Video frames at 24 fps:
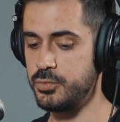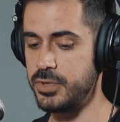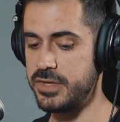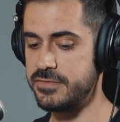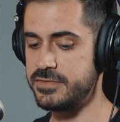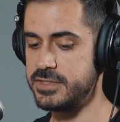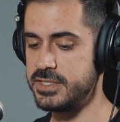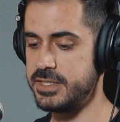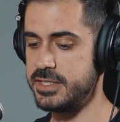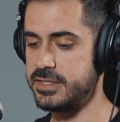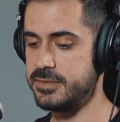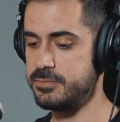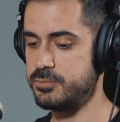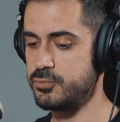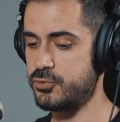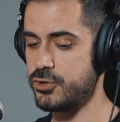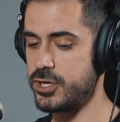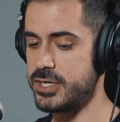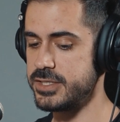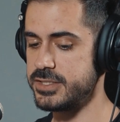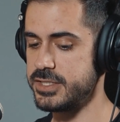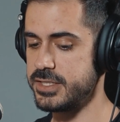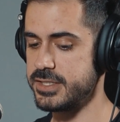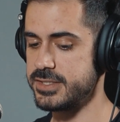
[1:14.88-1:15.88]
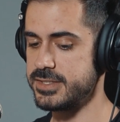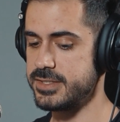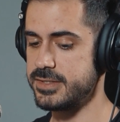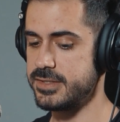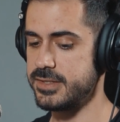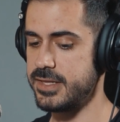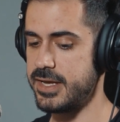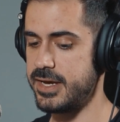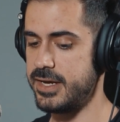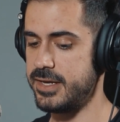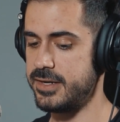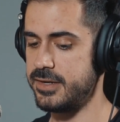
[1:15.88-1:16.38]
We have seen projects
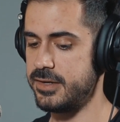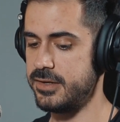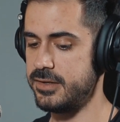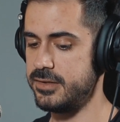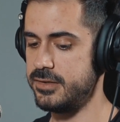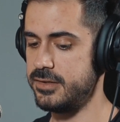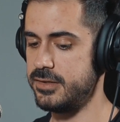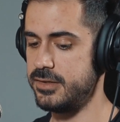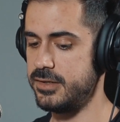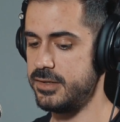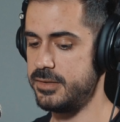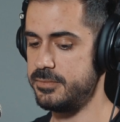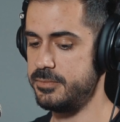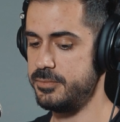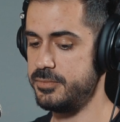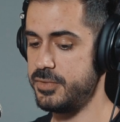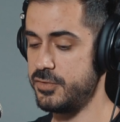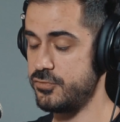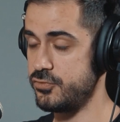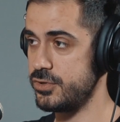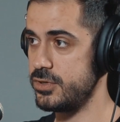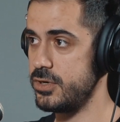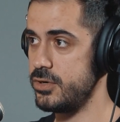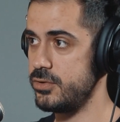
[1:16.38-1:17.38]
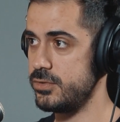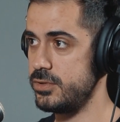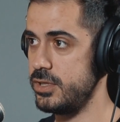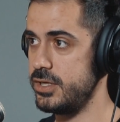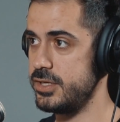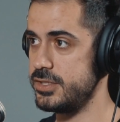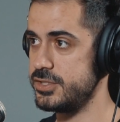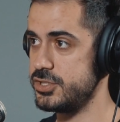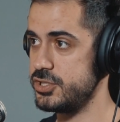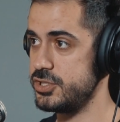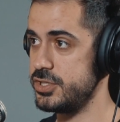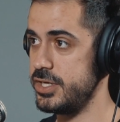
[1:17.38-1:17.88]
that before our
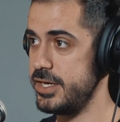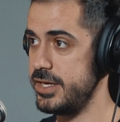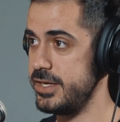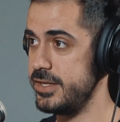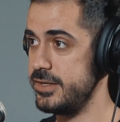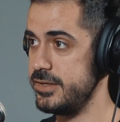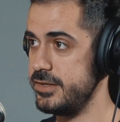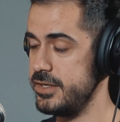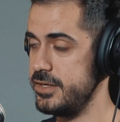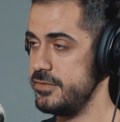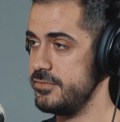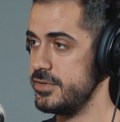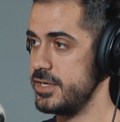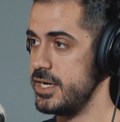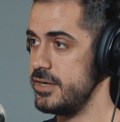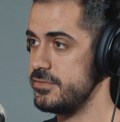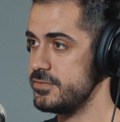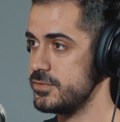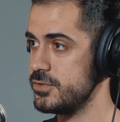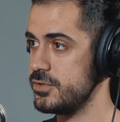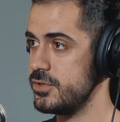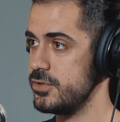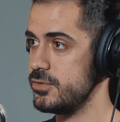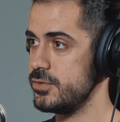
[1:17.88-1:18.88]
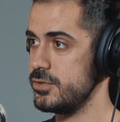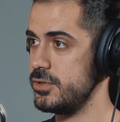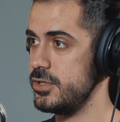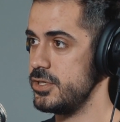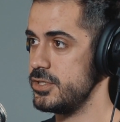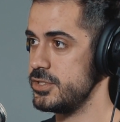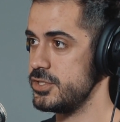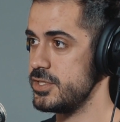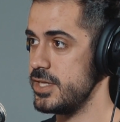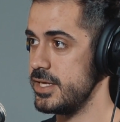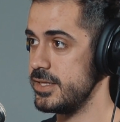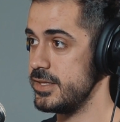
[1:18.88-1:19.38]
launch and even after our
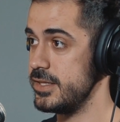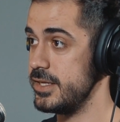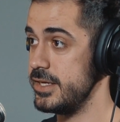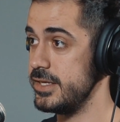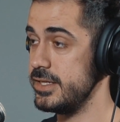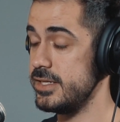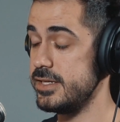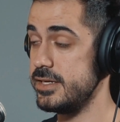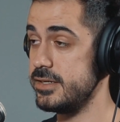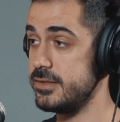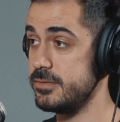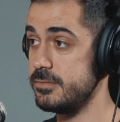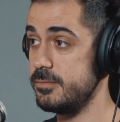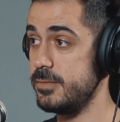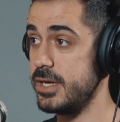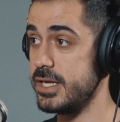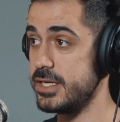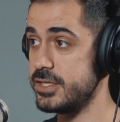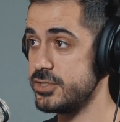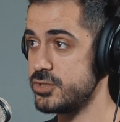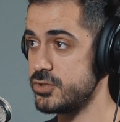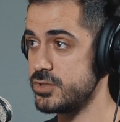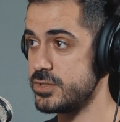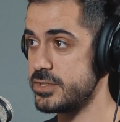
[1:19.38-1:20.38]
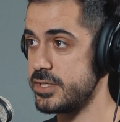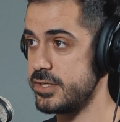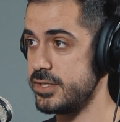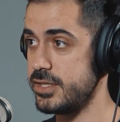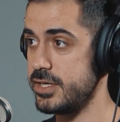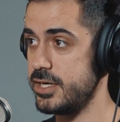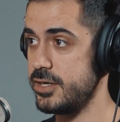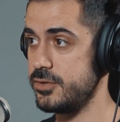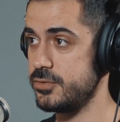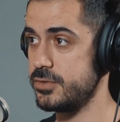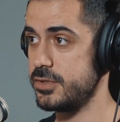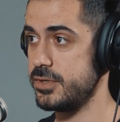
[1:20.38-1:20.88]
launch that they didn't manage to sell
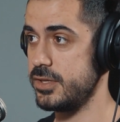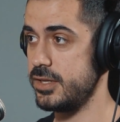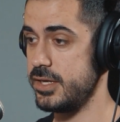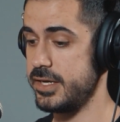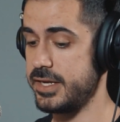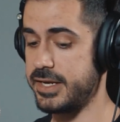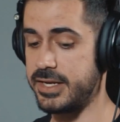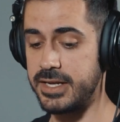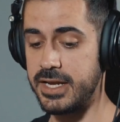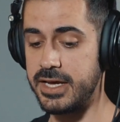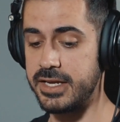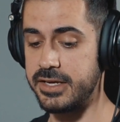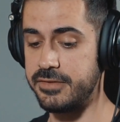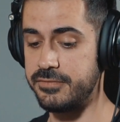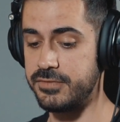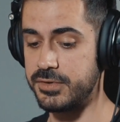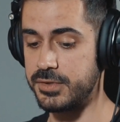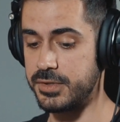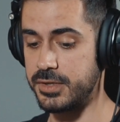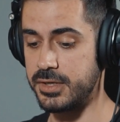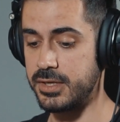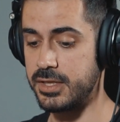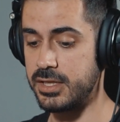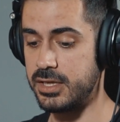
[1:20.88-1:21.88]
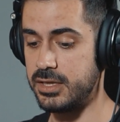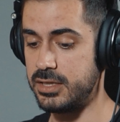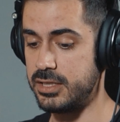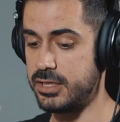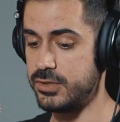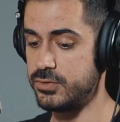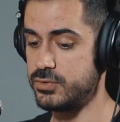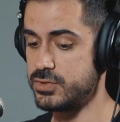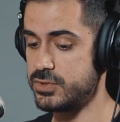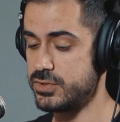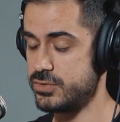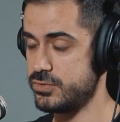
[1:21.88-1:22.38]
out, like not even
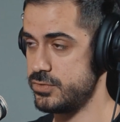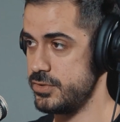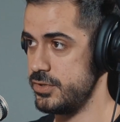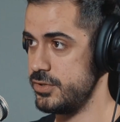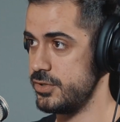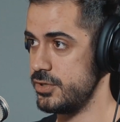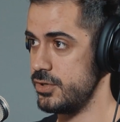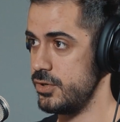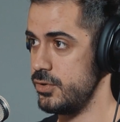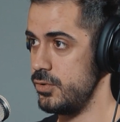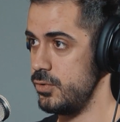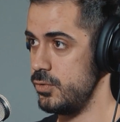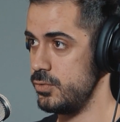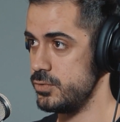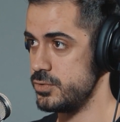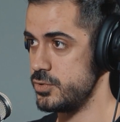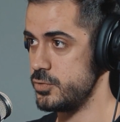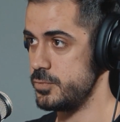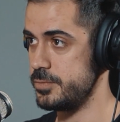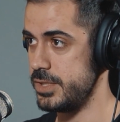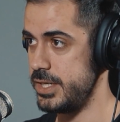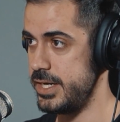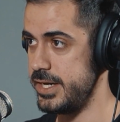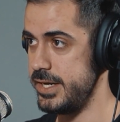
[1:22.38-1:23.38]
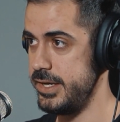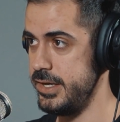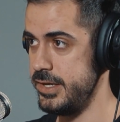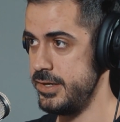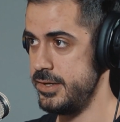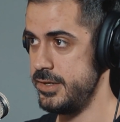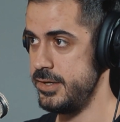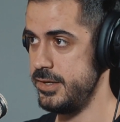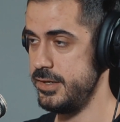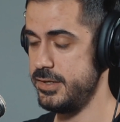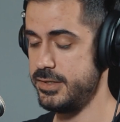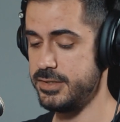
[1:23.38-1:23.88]
close to their whole supply.
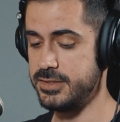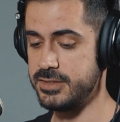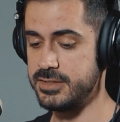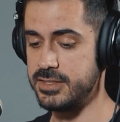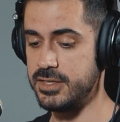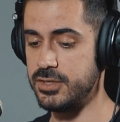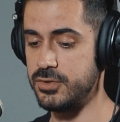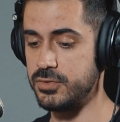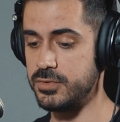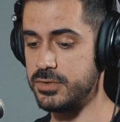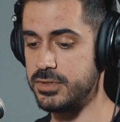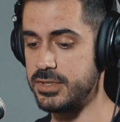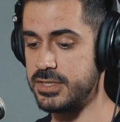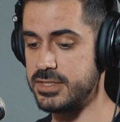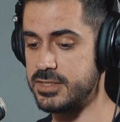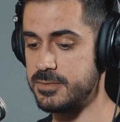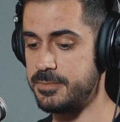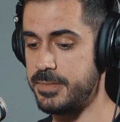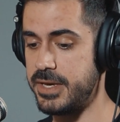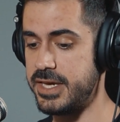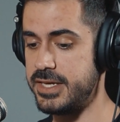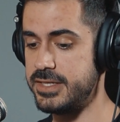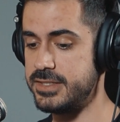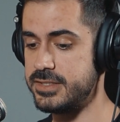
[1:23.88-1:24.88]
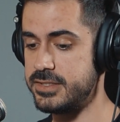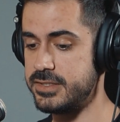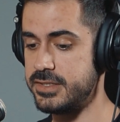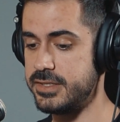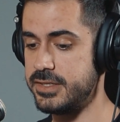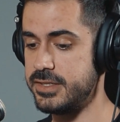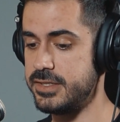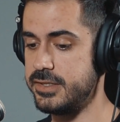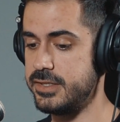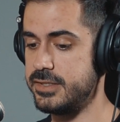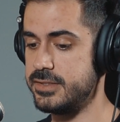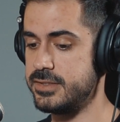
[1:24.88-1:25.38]
So the space
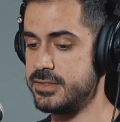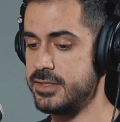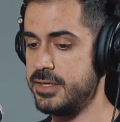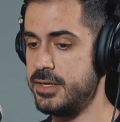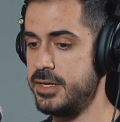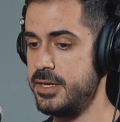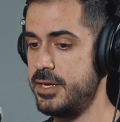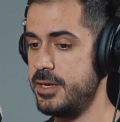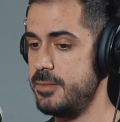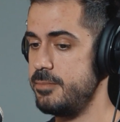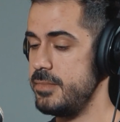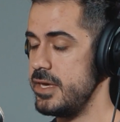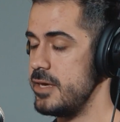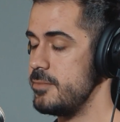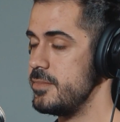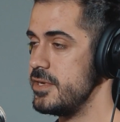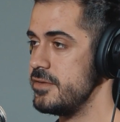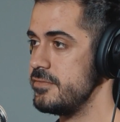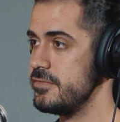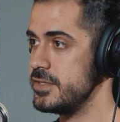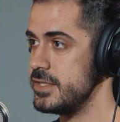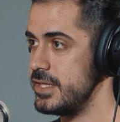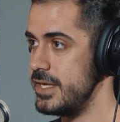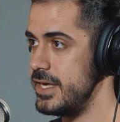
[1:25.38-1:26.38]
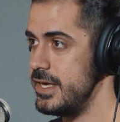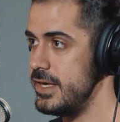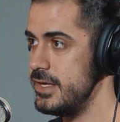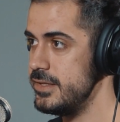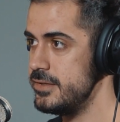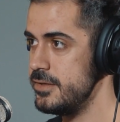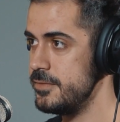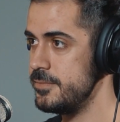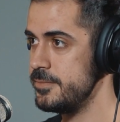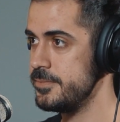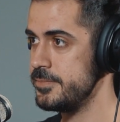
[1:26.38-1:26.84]
is maybe fatigued.